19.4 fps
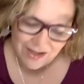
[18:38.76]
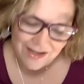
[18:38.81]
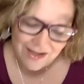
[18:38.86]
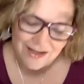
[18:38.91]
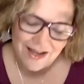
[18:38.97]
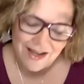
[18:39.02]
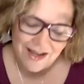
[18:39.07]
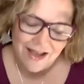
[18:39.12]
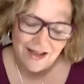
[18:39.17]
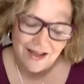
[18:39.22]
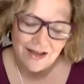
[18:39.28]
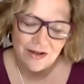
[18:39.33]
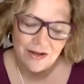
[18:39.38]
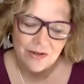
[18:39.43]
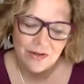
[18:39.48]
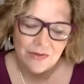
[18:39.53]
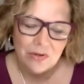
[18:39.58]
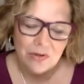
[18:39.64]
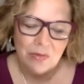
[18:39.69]
and out
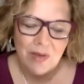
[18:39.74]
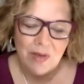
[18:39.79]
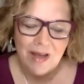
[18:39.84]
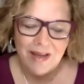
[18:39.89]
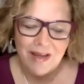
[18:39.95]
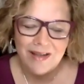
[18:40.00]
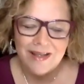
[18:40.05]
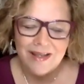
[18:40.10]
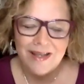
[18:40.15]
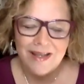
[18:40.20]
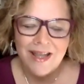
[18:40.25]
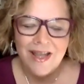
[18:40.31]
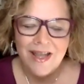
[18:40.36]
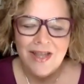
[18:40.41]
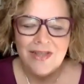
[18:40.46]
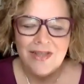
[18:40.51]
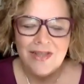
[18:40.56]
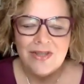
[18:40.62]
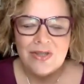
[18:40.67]
of your body.
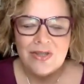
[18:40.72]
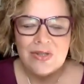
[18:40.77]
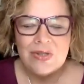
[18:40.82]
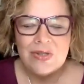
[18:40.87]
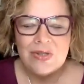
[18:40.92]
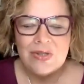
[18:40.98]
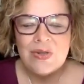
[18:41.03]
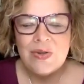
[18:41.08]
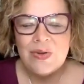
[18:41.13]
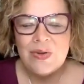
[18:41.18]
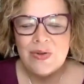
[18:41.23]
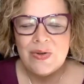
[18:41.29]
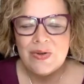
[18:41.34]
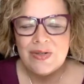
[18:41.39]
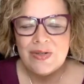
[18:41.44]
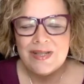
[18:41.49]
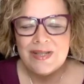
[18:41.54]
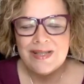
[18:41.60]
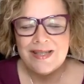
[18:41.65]
Just
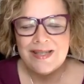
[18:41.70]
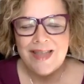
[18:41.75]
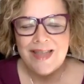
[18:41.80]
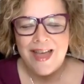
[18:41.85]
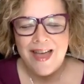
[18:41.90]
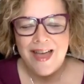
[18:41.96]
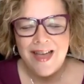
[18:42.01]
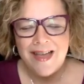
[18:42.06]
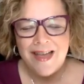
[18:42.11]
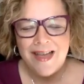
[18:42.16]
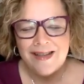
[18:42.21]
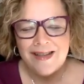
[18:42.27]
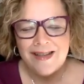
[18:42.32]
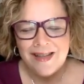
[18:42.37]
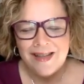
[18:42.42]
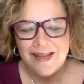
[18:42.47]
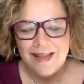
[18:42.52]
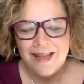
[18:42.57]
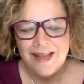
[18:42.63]
notice that
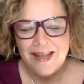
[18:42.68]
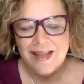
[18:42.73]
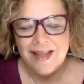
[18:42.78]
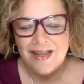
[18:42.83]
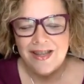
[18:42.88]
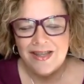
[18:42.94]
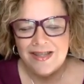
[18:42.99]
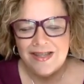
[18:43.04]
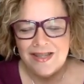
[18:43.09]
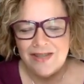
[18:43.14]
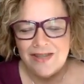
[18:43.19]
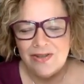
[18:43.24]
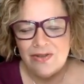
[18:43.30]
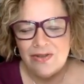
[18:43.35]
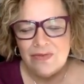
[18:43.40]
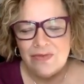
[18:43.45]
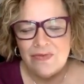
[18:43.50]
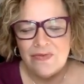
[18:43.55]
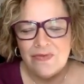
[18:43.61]
and continue
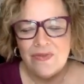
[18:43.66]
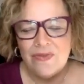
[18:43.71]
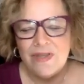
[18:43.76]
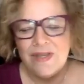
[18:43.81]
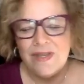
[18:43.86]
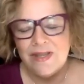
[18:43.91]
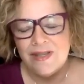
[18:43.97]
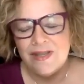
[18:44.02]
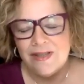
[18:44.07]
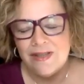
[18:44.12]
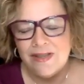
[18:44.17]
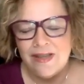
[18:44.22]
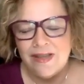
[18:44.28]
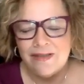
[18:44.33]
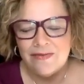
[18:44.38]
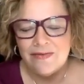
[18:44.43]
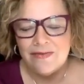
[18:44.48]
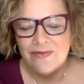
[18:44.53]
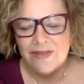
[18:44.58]
to feel
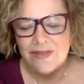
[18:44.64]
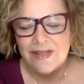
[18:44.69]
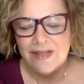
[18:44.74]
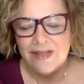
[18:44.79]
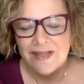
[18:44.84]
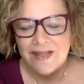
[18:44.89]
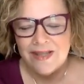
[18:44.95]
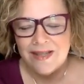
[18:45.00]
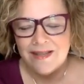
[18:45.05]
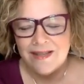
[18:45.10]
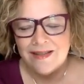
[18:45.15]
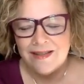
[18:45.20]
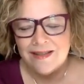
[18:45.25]
that feeling